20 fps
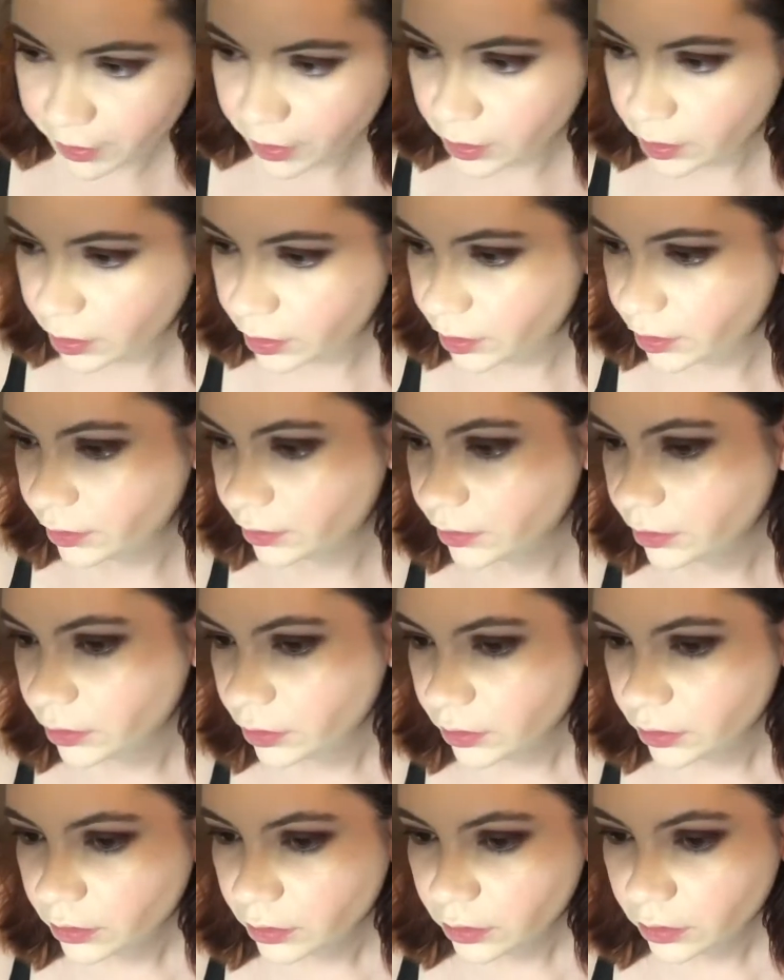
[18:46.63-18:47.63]
the
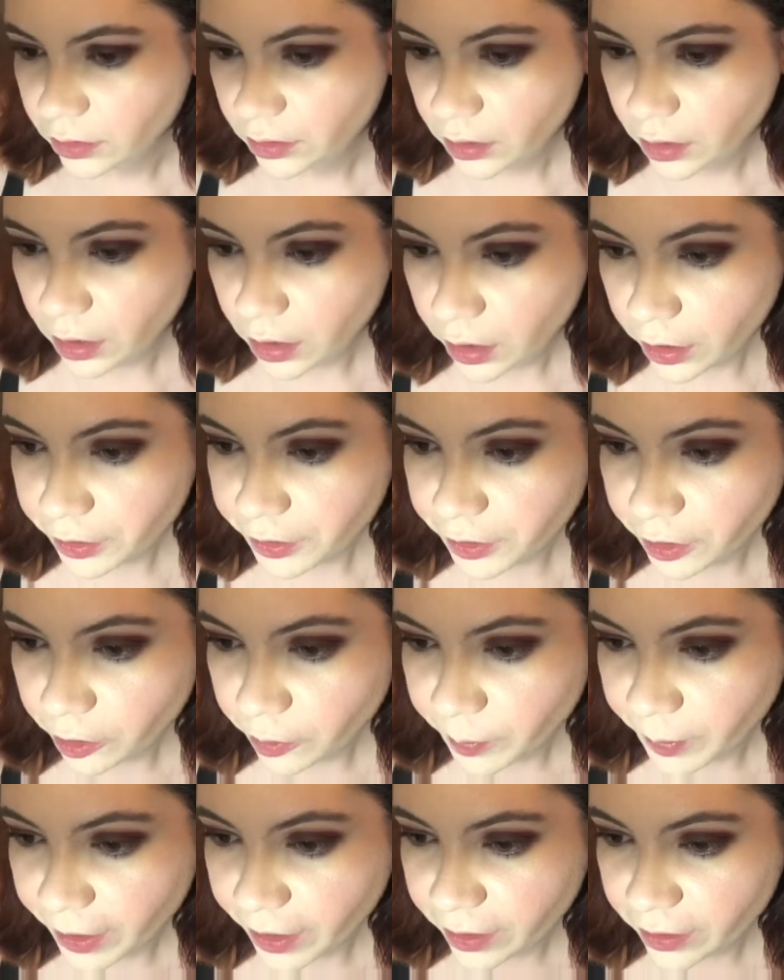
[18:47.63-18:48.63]
Archeo
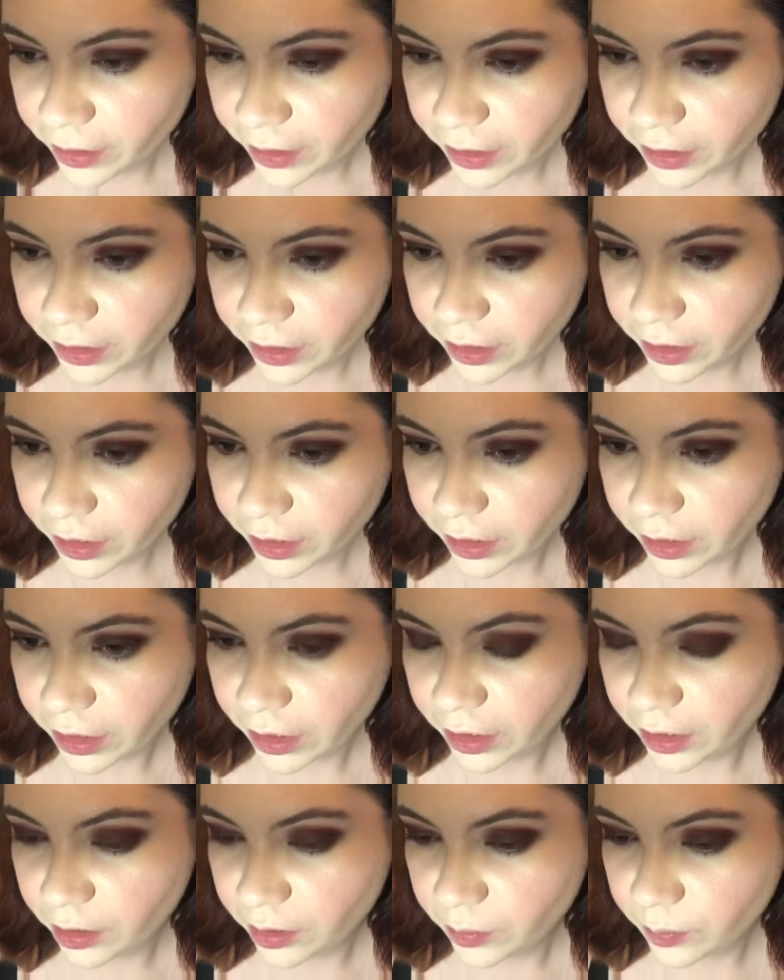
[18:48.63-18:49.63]
palette
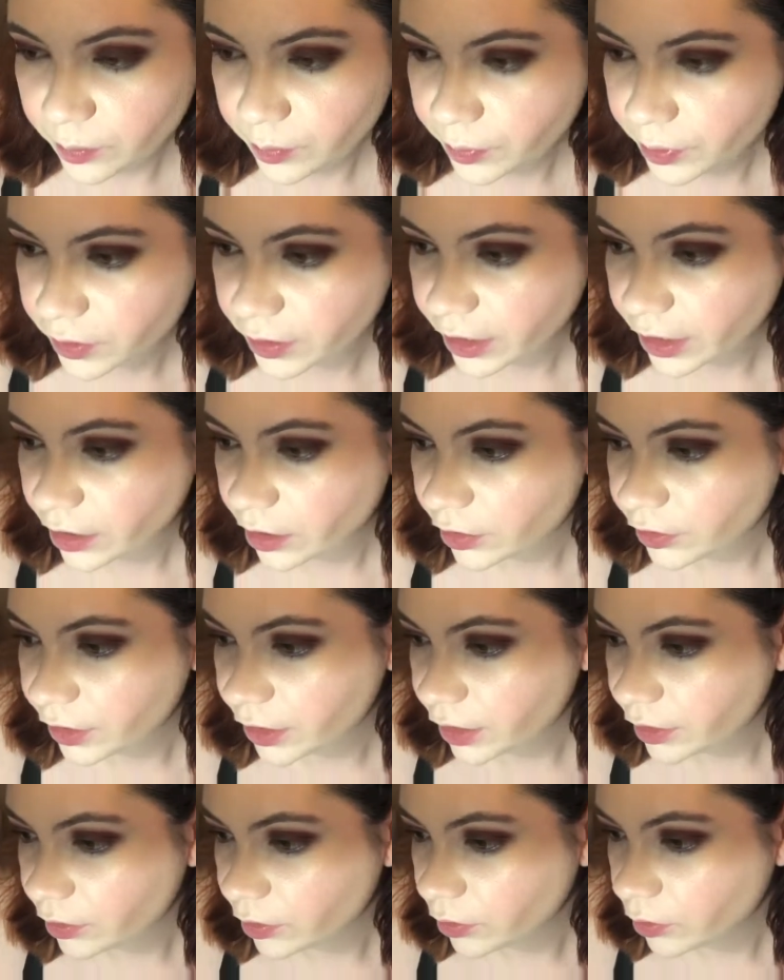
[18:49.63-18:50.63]
and put that on the
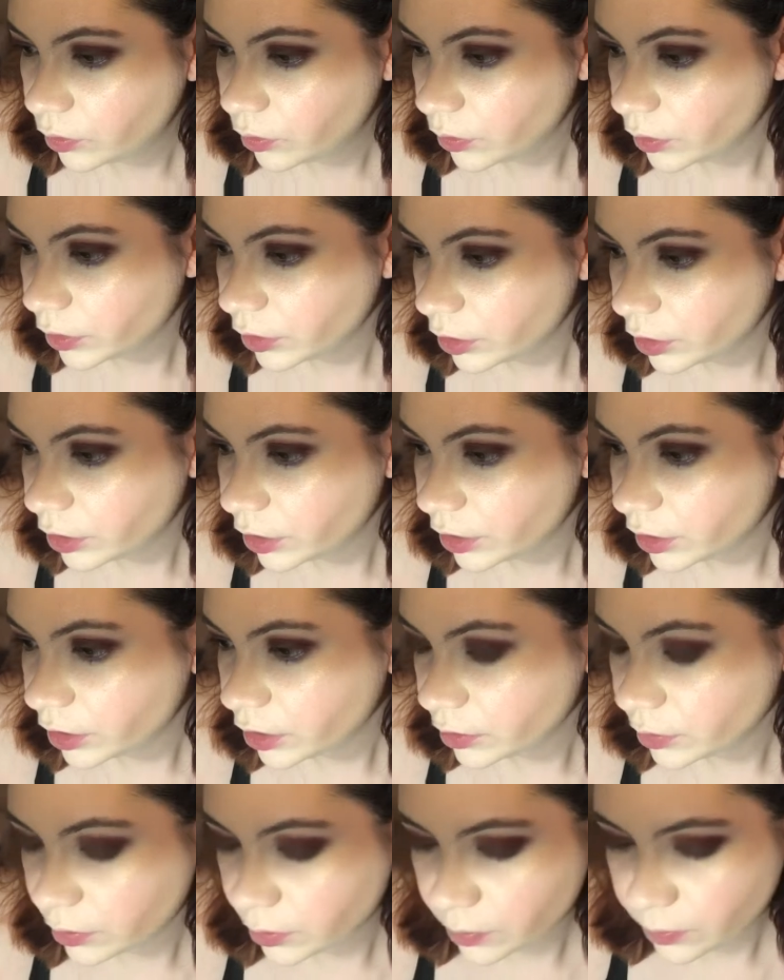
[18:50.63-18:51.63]
inner corner
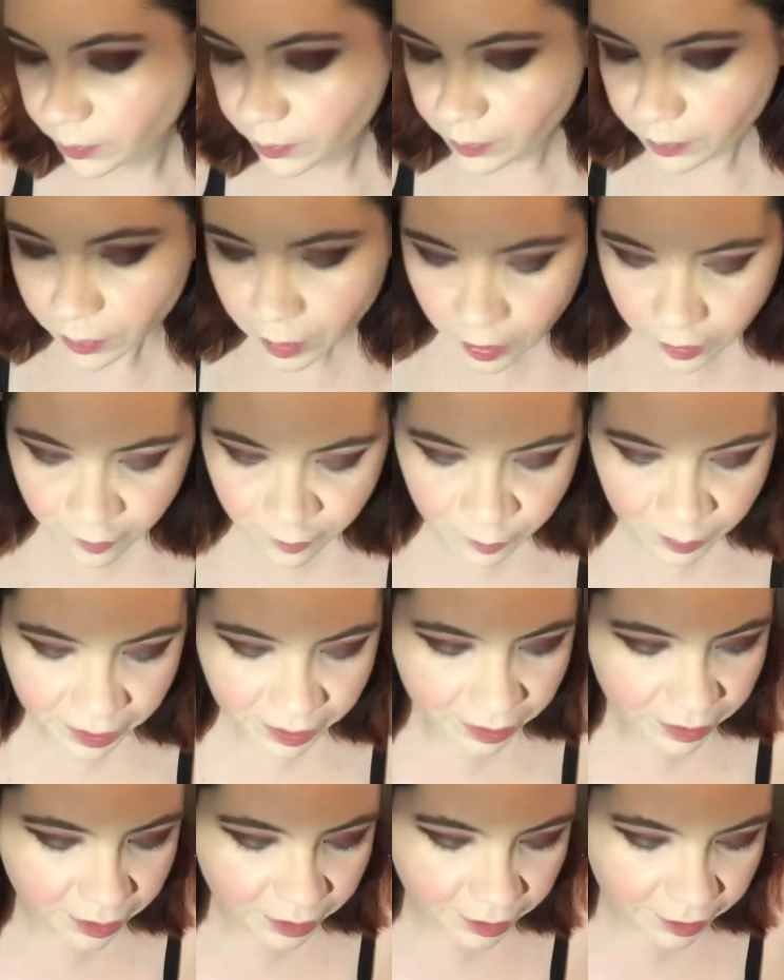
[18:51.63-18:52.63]
part of my
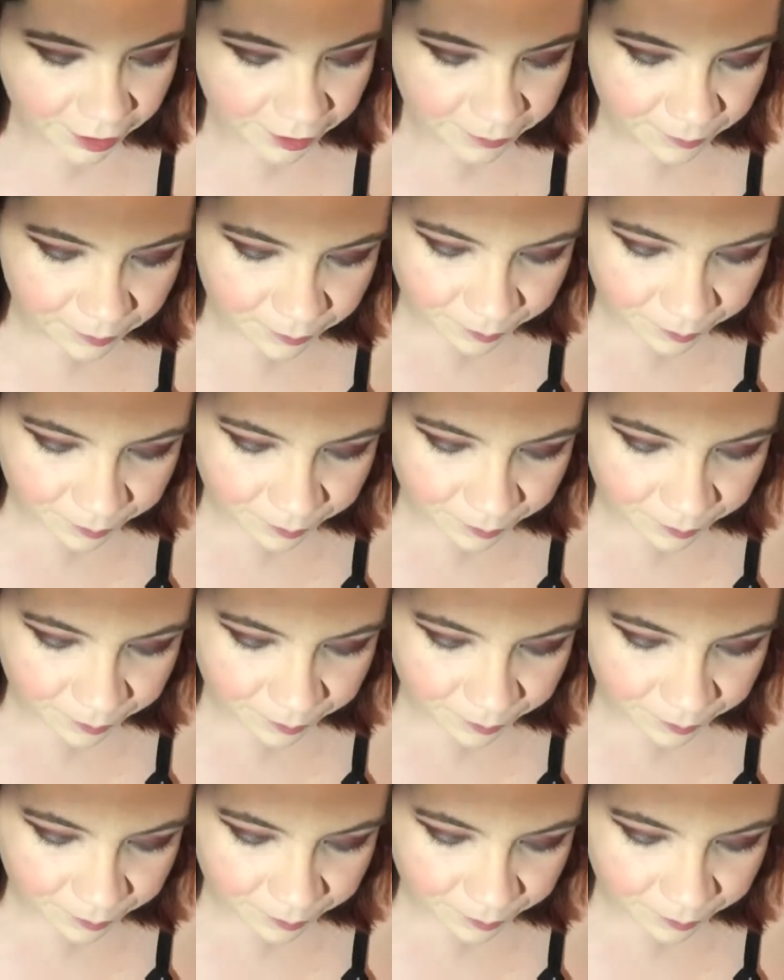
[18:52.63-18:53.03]
eye.